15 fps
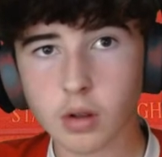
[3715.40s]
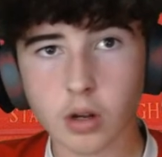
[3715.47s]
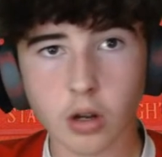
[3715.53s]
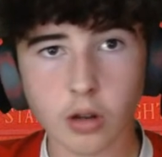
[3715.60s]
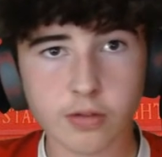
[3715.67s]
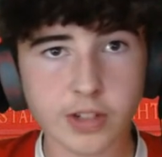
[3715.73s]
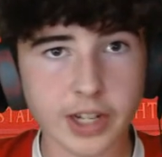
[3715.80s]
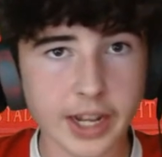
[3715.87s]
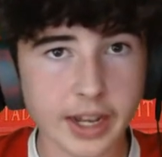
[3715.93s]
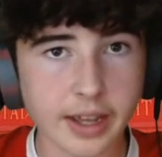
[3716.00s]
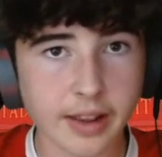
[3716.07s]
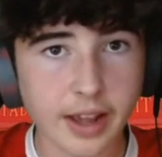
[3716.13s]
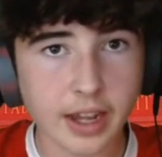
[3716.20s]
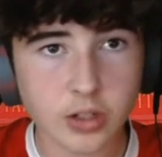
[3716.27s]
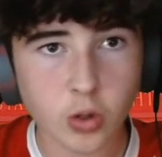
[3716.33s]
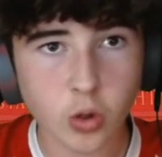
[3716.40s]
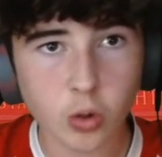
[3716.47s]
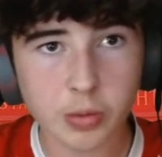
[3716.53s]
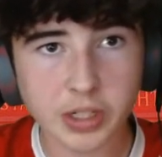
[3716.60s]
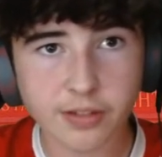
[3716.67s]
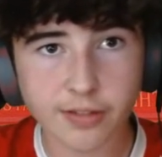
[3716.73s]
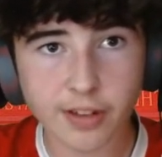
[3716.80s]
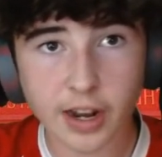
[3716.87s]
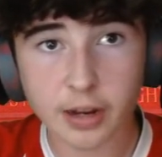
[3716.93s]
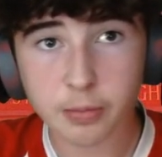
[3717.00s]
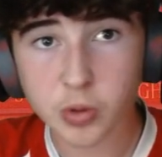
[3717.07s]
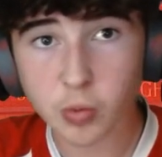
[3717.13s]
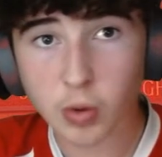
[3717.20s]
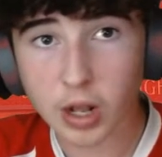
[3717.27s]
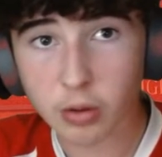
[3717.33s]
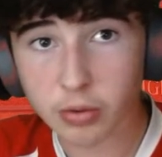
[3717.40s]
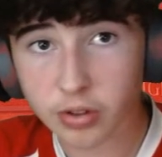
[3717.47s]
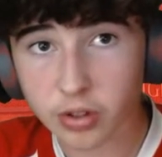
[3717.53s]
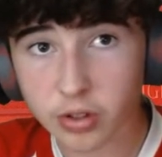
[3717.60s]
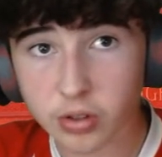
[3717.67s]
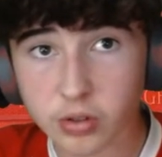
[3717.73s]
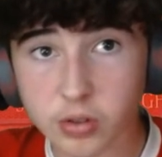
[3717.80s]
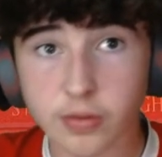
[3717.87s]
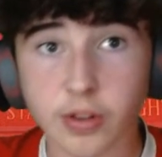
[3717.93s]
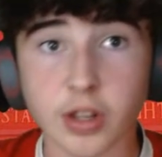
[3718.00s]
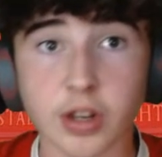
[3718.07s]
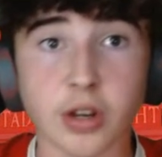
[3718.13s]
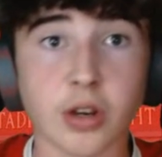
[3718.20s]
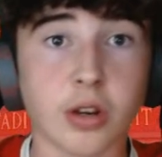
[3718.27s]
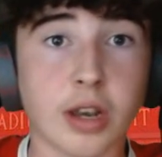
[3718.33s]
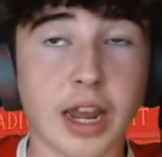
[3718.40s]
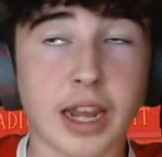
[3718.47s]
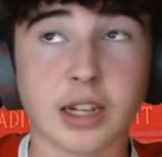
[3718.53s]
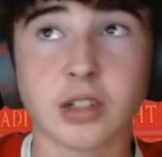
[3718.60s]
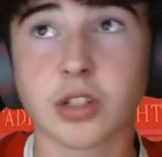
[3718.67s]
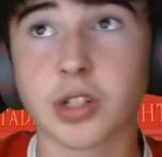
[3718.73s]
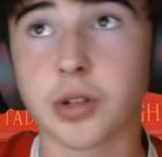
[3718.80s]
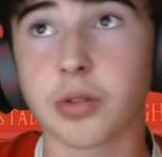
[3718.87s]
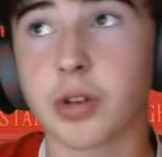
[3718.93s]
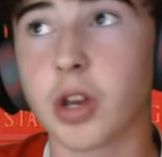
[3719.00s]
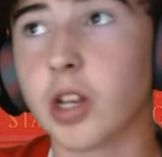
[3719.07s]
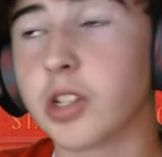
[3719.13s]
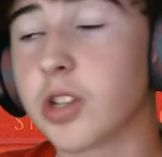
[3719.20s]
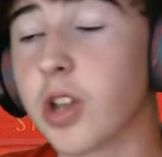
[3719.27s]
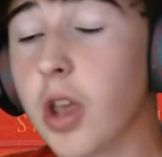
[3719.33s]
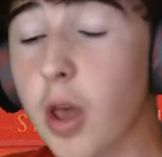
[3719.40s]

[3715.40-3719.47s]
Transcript: Love to hear that. Hope he develops well with yous for the next 2 years.